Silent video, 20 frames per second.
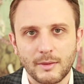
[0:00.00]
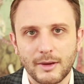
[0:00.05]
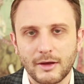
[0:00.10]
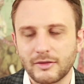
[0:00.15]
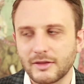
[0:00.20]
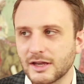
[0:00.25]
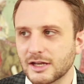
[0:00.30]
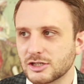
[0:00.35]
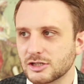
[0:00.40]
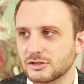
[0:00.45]

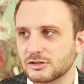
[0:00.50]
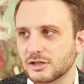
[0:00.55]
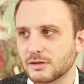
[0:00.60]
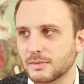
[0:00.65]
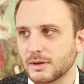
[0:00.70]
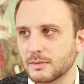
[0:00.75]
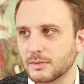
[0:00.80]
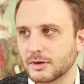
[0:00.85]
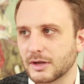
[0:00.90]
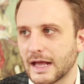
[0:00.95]
about the issues
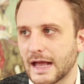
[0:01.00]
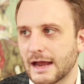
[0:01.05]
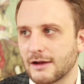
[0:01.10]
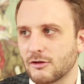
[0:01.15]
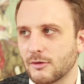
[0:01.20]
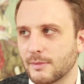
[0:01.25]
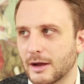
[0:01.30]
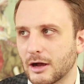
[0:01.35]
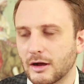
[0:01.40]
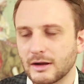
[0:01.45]
that people
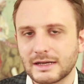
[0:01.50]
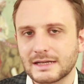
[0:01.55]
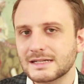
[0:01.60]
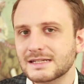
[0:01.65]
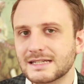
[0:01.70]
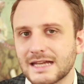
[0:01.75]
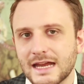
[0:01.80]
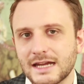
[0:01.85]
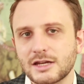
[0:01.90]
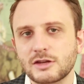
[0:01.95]
care about, and
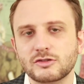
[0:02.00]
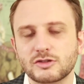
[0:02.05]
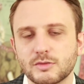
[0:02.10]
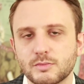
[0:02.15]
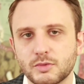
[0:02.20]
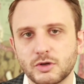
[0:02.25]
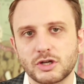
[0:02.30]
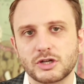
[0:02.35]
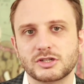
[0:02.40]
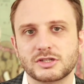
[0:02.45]
continue to
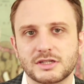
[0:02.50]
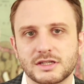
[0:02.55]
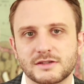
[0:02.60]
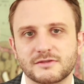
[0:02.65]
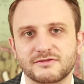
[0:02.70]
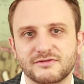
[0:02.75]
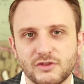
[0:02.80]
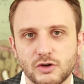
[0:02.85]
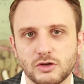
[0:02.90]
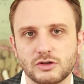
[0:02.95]
push this
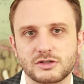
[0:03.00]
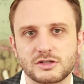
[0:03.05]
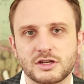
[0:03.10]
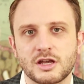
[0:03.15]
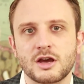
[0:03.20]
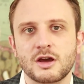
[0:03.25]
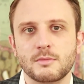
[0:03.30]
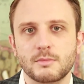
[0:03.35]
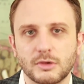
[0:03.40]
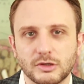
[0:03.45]
forced
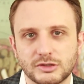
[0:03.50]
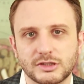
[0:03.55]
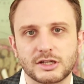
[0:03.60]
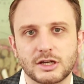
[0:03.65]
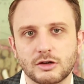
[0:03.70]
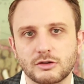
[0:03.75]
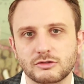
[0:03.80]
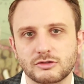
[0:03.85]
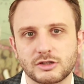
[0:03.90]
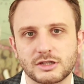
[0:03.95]

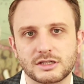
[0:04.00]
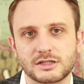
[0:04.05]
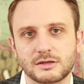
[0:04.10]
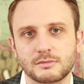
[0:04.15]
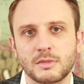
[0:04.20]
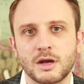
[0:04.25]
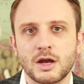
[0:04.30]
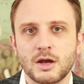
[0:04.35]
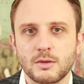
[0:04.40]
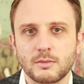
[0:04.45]

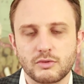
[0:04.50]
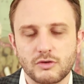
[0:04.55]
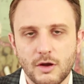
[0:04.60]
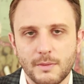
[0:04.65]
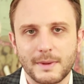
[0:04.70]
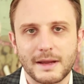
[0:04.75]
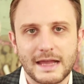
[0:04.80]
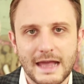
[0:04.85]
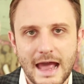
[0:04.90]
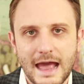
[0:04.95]
multiculturalism
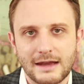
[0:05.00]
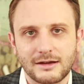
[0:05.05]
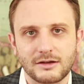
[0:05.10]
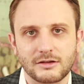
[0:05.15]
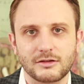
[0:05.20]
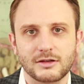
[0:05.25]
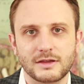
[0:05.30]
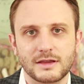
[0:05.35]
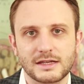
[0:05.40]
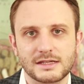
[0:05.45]

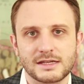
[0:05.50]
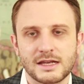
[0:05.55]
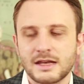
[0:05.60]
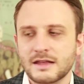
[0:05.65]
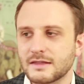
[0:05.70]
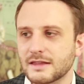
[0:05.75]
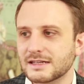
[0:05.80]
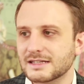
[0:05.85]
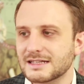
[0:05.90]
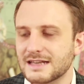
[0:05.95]
propaganda and
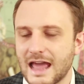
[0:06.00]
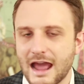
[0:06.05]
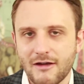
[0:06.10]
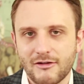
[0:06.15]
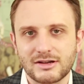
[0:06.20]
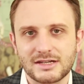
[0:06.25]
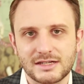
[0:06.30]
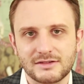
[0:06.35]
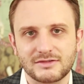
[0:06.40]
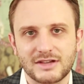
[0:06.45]
this
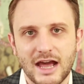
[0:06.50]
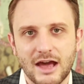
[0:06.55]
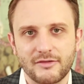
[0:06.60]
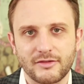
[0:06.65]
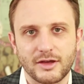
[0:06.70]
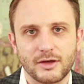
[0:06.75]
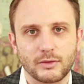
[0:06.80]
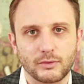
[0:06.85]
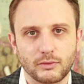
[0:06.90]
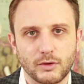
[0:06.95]
narrative
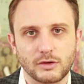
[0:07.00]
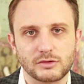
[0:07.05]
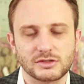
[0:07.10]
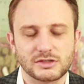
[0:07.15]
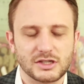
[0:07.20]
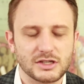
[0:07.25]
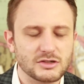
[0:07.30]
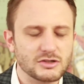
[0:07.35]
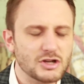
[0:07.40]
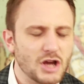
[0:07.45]
down their throats
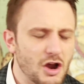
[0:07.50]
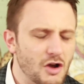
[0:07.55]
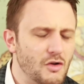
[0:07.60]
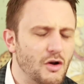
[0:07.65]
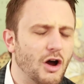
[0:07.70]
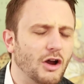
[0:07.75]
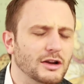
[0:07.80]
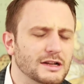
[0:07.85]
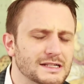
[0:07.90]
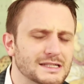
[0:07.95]
that, no,
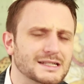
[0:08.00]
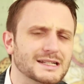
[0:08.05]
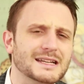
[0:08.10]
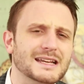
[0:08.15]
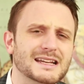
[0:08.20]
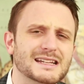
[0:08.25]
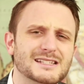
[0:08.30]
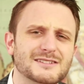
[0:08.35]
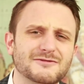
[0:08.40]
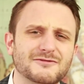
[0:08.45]

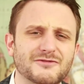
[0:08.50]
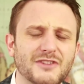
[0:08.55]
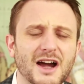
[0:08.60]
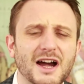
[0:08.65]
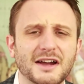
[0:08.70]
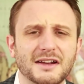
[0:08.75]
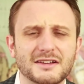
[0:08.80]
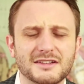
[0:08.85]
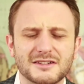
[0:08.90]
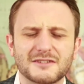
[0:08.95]
honestly, it's
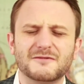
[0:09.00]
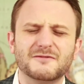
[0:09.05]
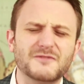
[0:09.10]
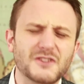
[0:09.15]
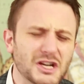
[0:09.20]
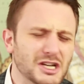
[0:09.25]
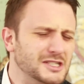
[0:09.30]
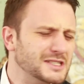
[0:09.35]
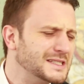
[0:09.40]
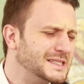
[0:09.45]
fine.
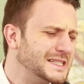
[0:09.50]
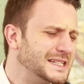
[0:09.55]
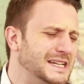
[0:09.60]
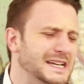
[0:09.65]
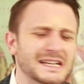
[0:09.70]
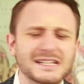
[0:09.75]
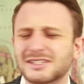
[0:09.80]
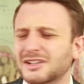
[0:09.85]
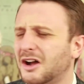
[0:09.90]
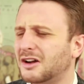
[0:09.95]
Diversity
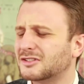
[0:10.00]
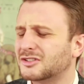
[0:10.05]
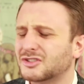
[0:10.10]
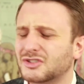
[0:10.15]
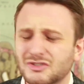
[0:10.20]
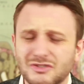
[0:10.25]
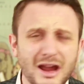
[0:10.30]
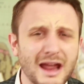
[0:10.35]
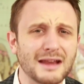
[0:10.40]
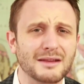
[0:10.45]
is our
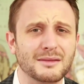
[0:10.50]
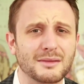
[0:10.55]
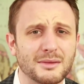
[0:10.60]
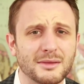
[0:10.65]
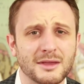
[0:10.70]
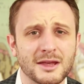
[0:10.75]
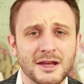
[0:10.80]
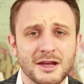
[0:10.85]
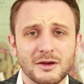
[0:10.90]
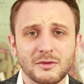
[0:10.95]

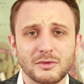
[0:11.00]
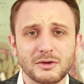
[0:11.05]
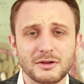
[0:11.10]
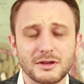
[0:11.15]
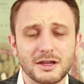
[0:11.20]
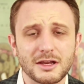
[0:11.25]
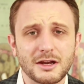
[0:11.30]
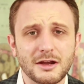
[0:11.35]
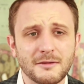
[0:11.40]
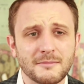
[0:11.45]
strength.
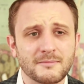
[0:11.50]
Well,